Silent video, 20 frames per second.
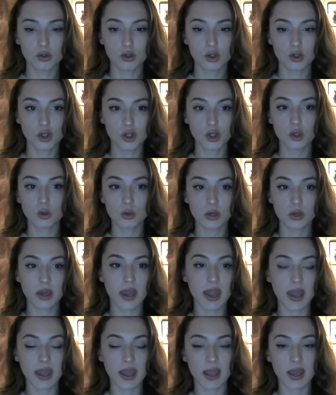you
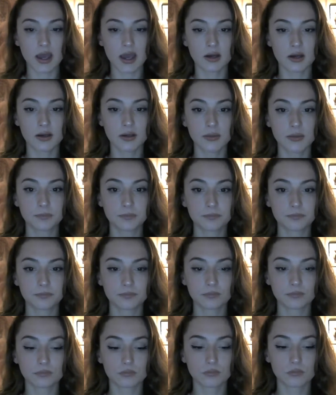can
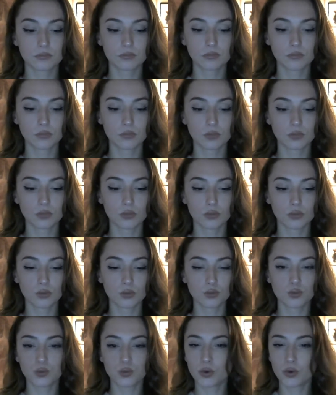
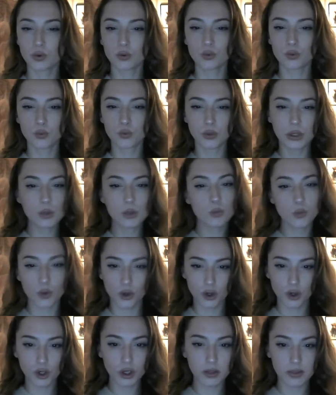
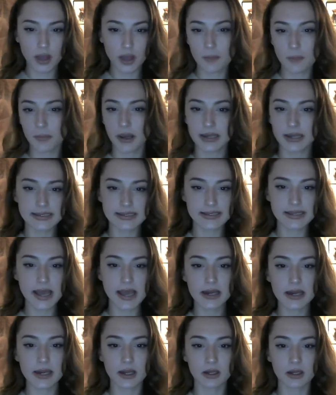rework that
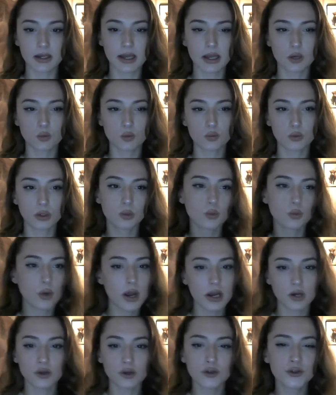mindset and like
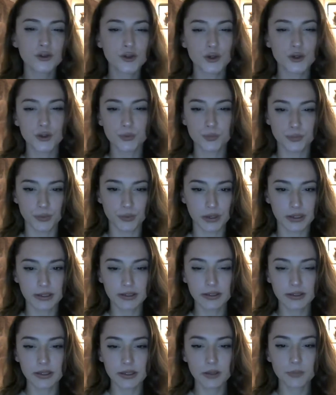rewire your brain a
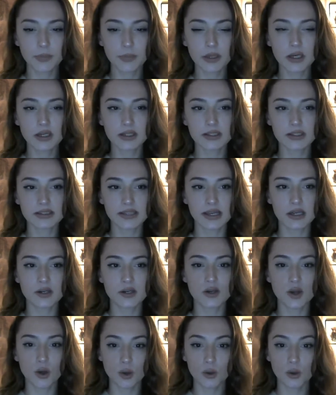little bit, because I
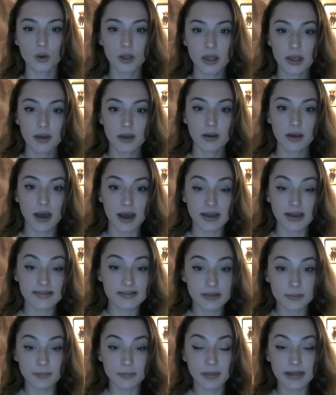know
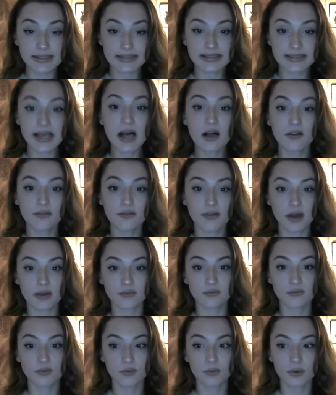I myself
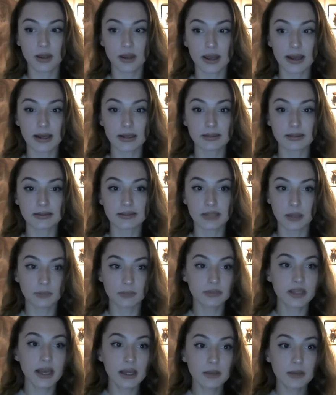have
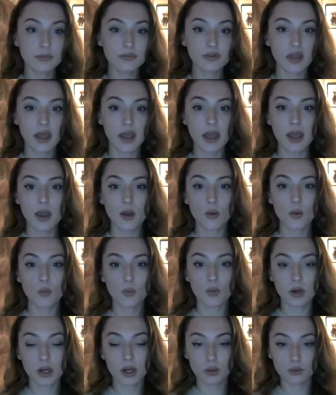sometimes
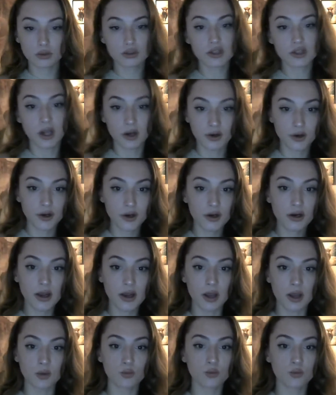when I was younger,
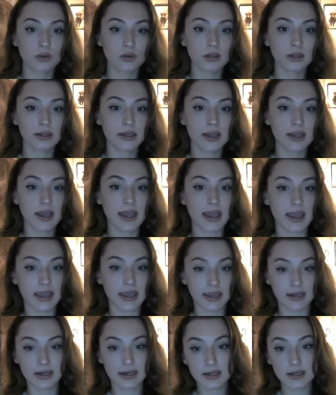I really
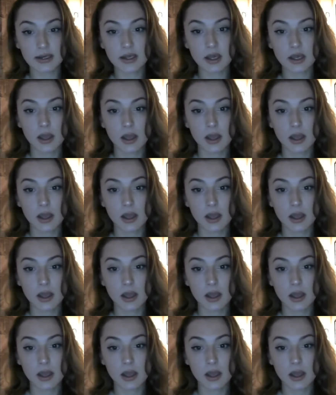hated